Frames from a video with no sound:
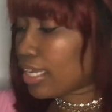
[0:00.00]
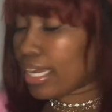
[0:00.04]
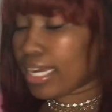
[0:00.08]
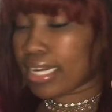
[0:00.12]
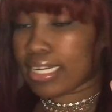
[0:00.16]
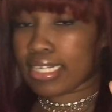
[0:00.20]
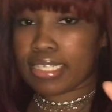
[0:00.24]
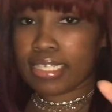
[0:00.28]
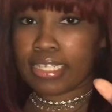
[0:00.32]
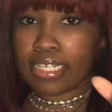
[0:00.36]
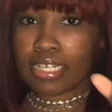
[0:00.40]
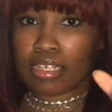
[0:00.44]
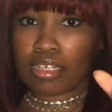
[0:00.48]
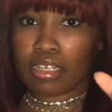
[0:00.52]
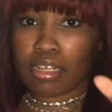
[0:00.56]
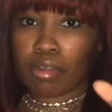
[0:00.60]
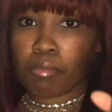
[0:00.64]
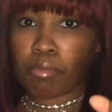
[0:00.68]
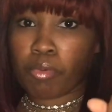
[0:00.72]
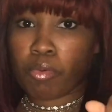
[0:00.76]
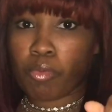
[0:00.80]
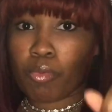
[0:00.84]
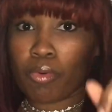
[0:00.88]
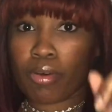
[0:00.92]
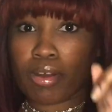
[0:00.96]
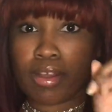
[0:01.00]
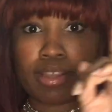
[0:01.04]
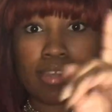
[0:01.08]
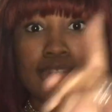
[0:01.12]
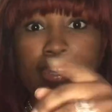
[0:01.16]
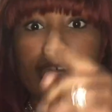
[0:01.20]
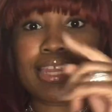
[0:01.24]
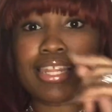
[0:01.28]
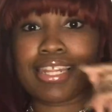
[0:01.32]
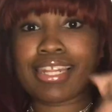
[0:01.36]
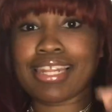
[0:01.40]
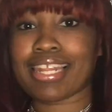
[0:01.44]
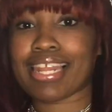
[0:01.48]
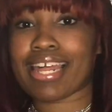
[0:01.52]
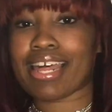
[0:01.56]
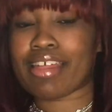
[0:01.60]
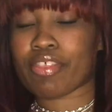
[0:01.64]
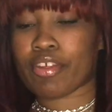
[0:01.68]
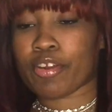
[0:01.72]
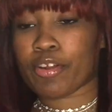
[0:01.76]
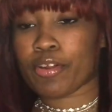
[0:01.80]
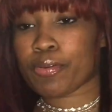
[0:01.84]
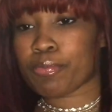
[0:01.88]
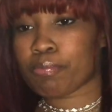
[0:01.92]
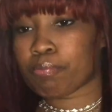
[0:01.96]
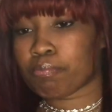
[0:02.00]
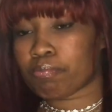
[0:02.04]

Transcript: Idea number 1, leather.